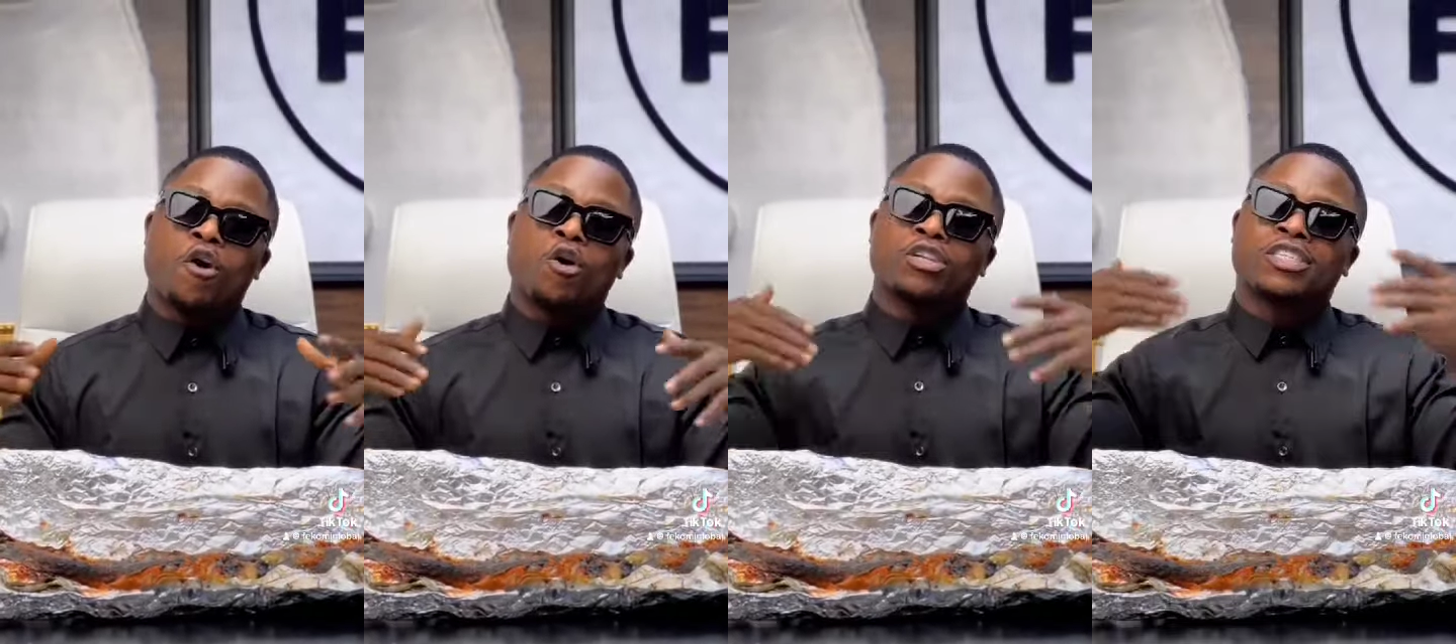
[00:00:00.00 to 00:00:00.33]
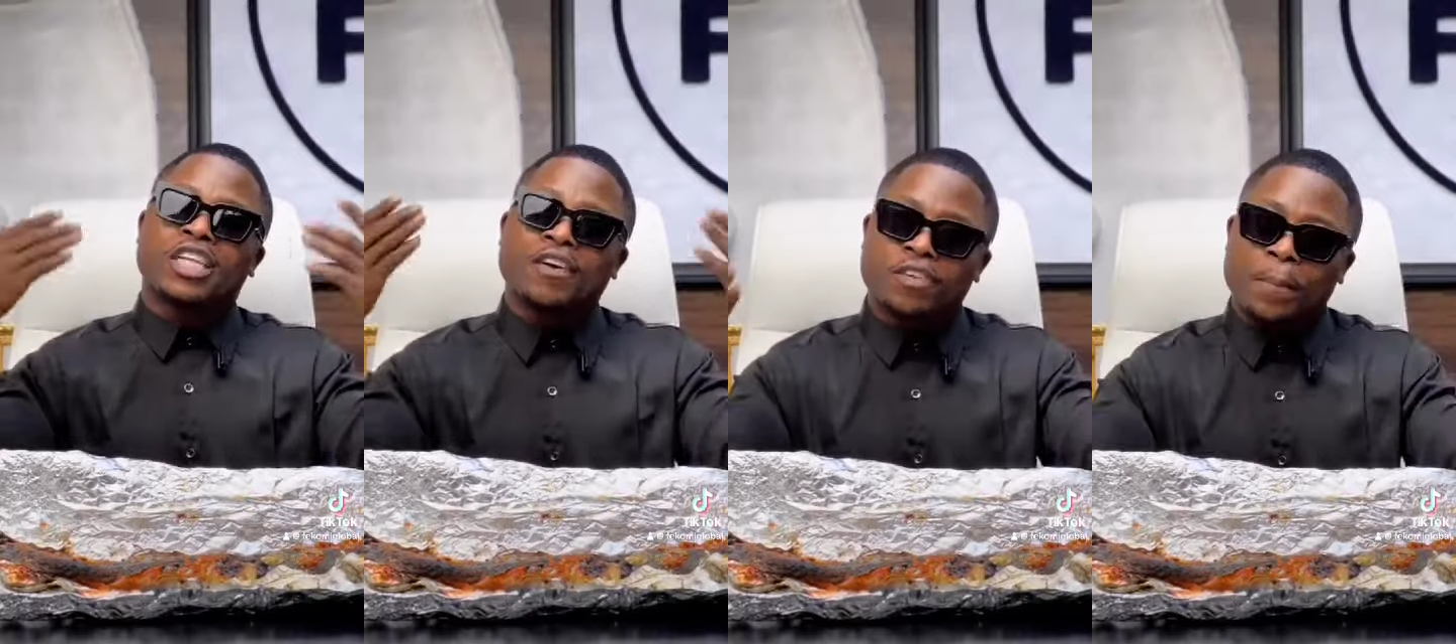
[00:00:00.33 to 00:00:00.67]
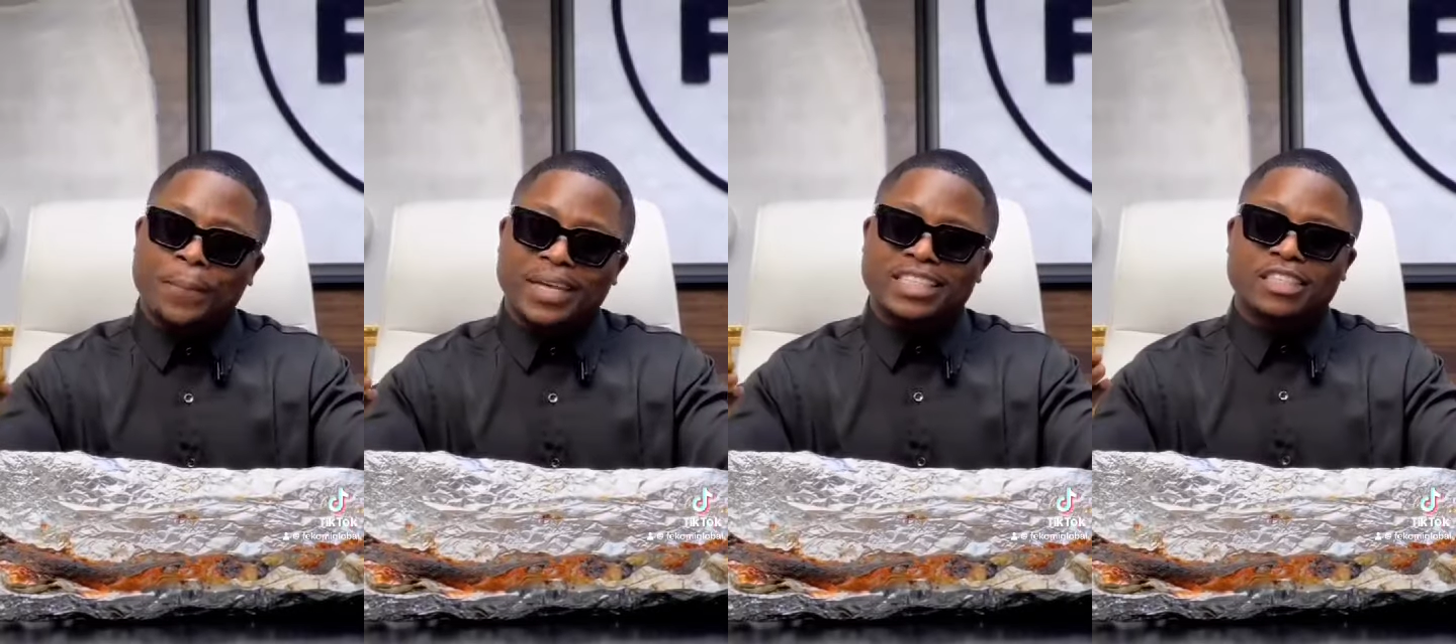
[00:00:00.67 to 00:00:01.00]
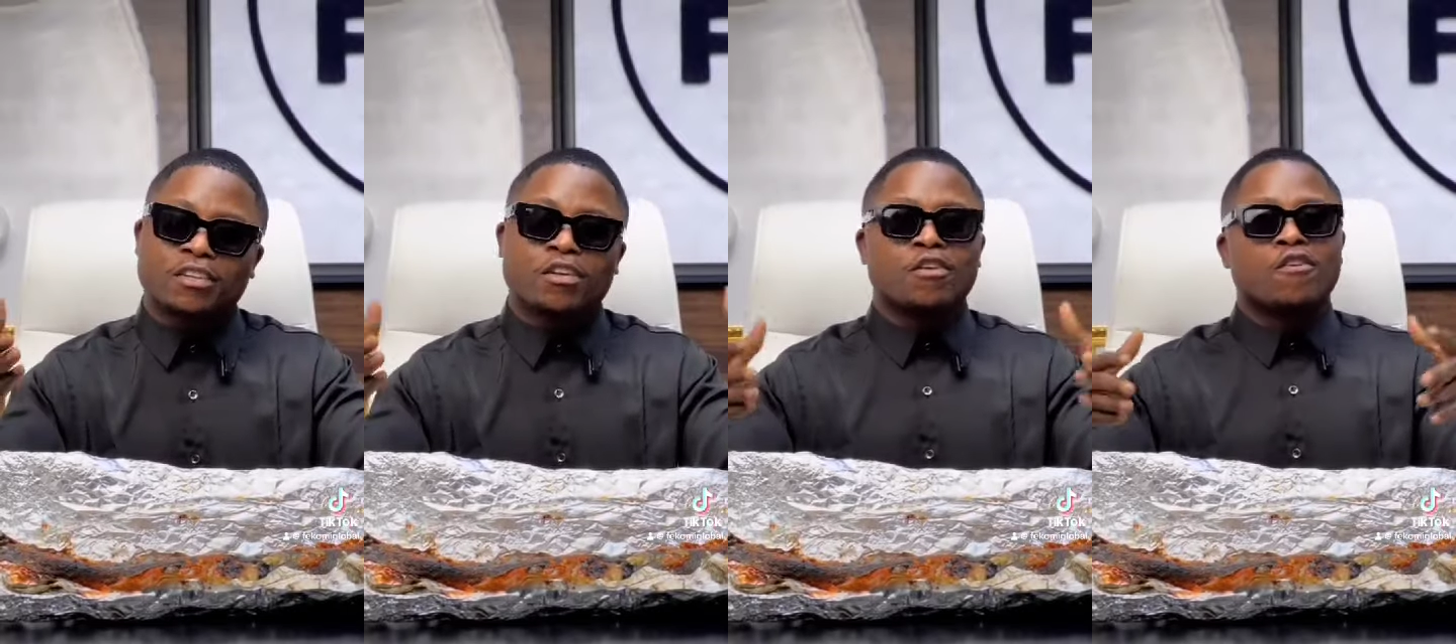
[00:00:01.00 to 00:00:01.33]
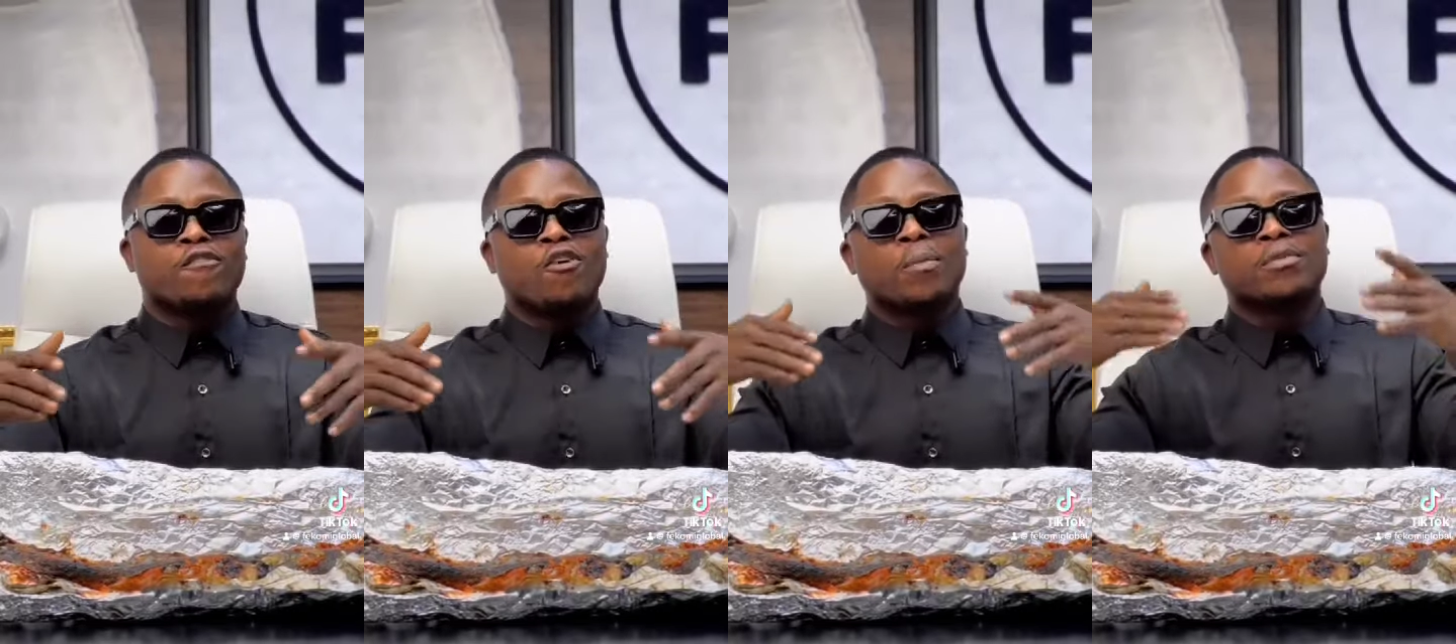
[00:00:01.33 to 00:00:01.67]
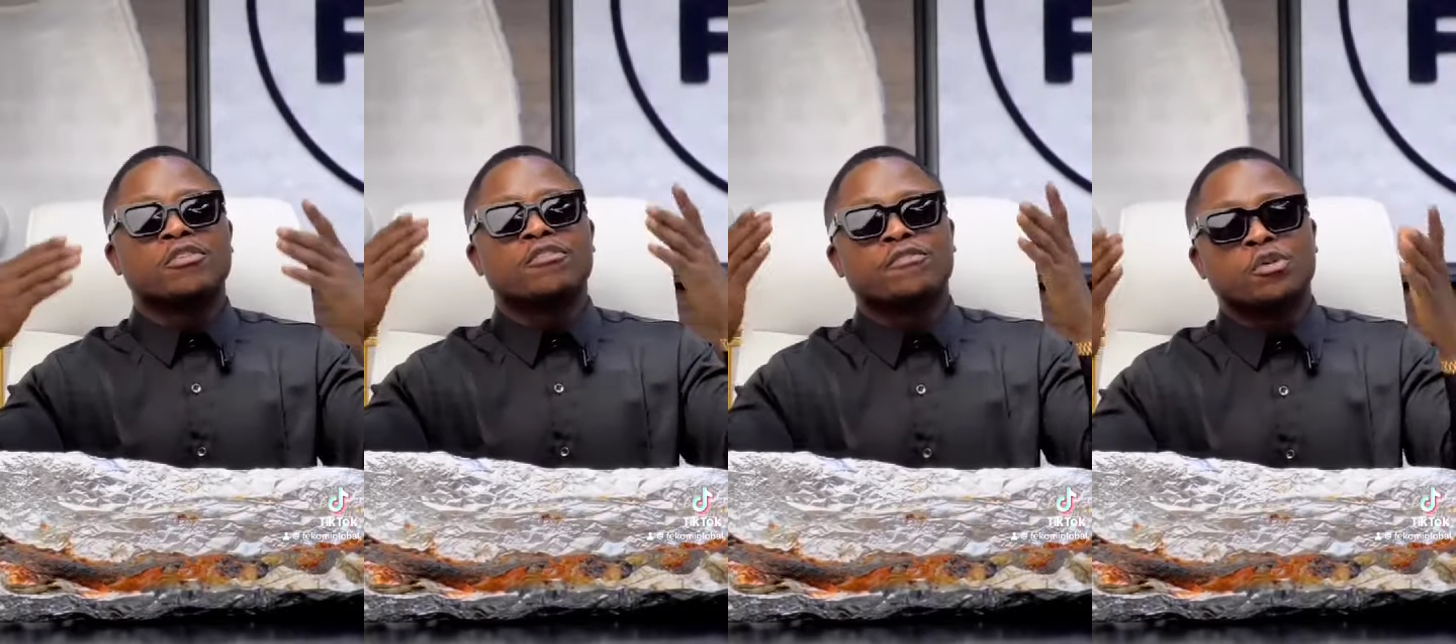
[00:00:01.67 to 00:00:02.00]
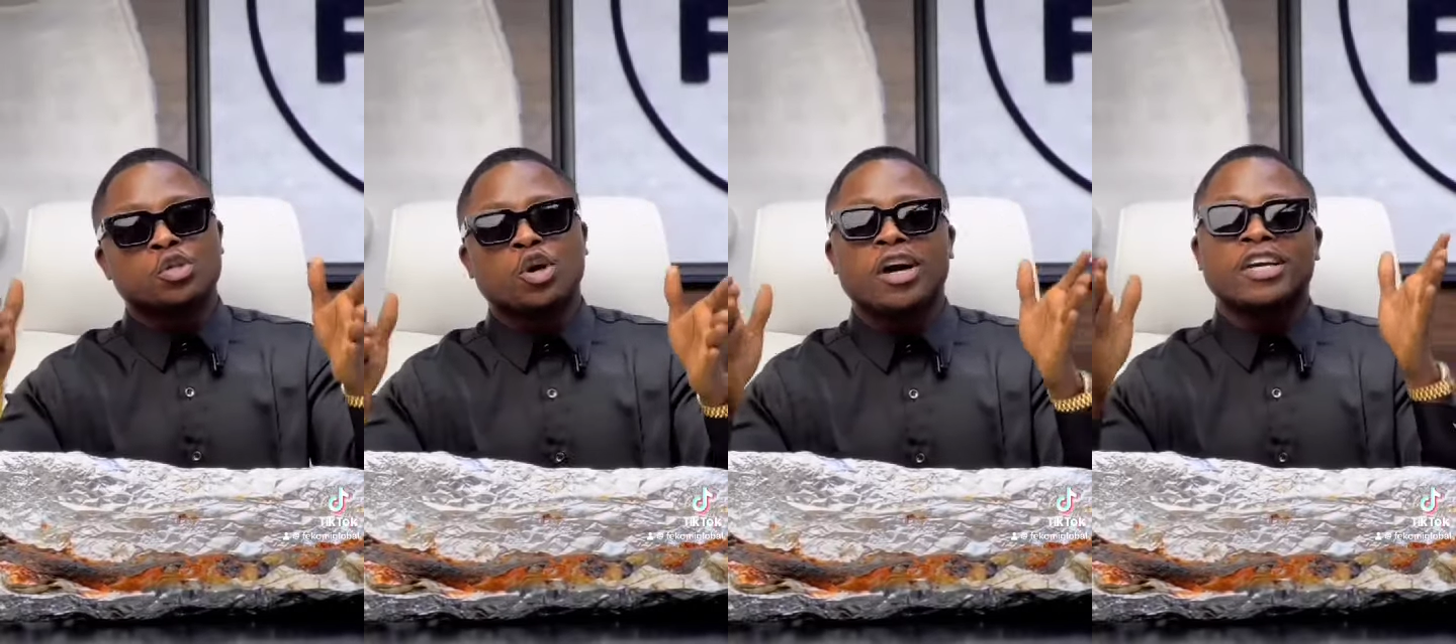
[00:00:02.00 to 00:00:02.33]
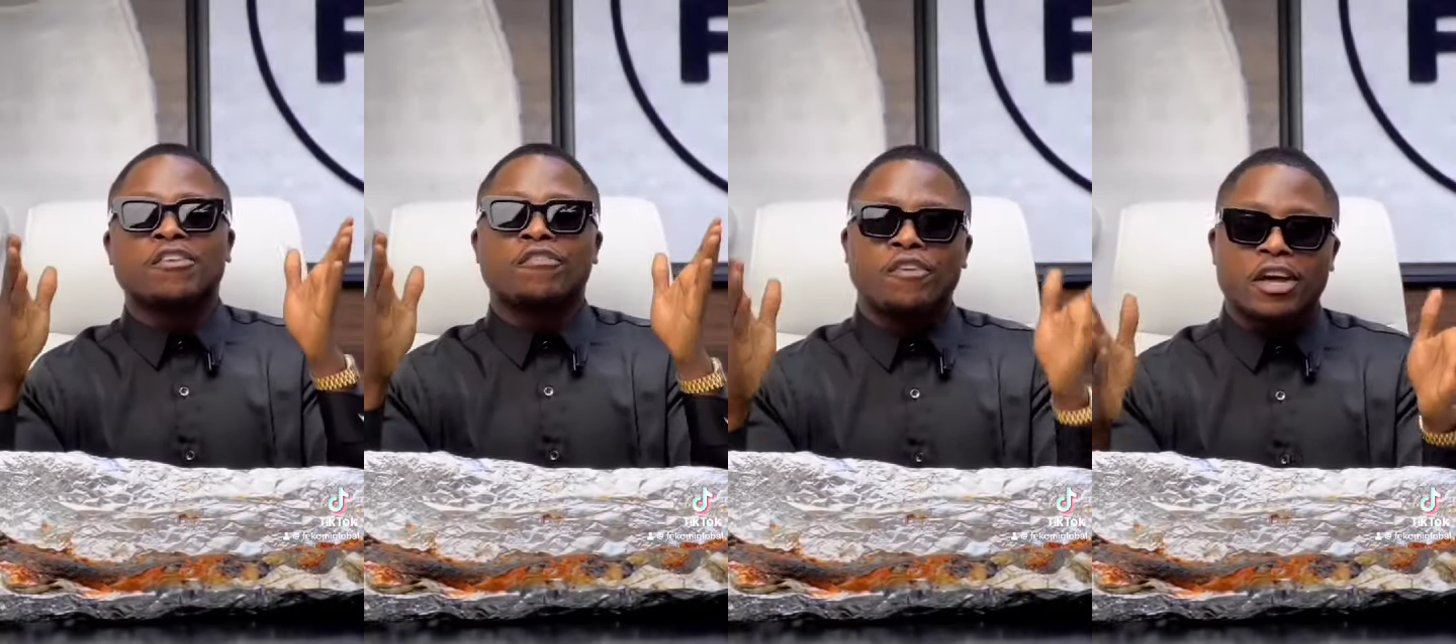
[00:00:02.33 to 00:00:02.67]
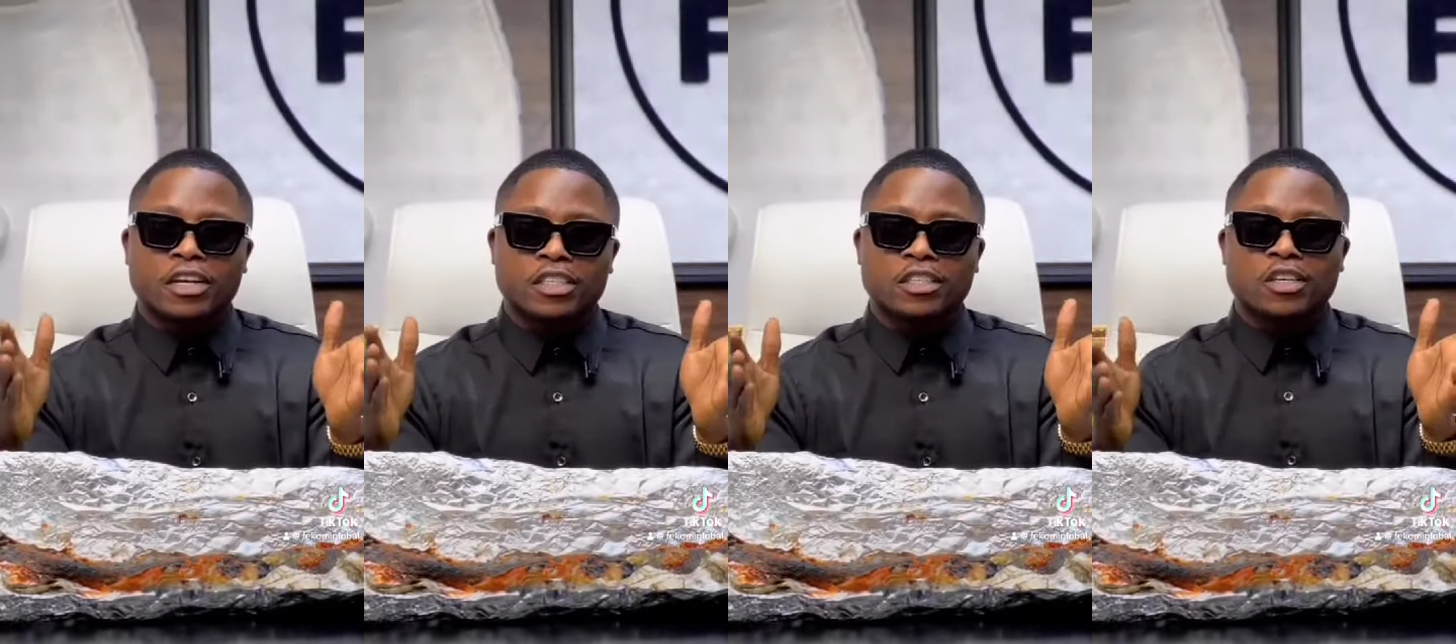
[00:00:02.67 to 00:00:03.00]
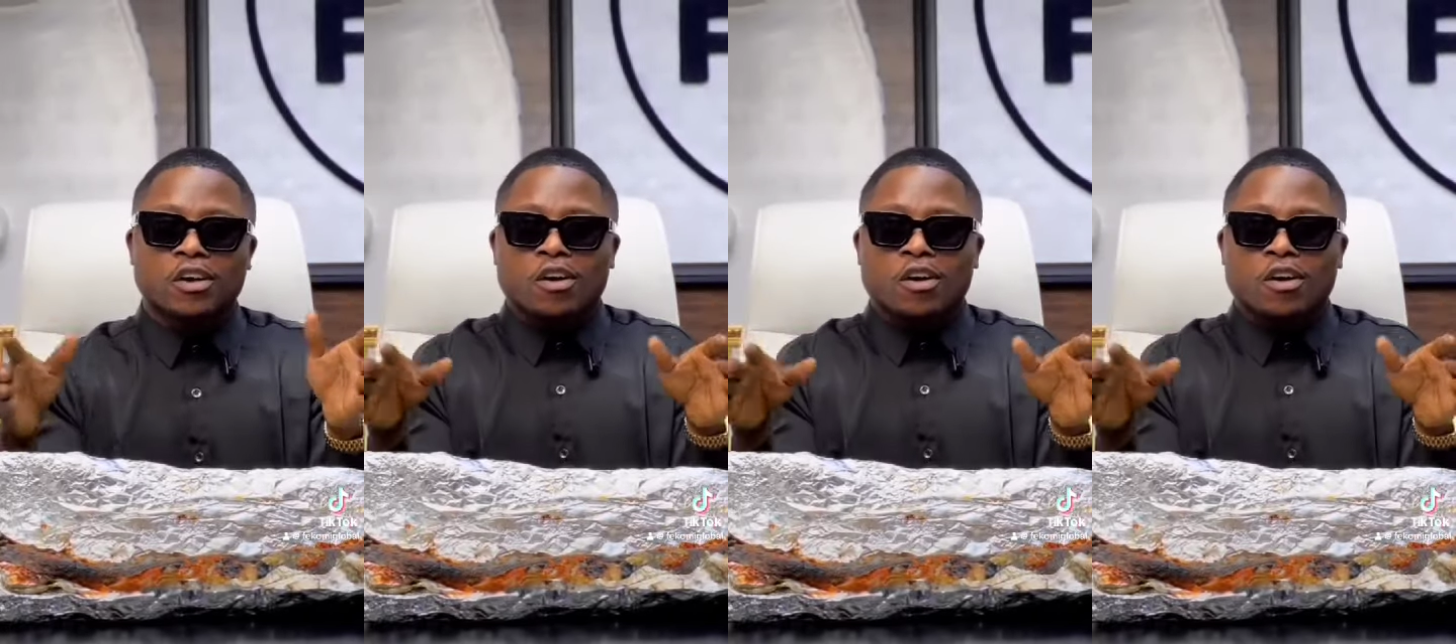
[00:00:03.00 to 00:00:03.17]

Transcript: or save the person from the future effect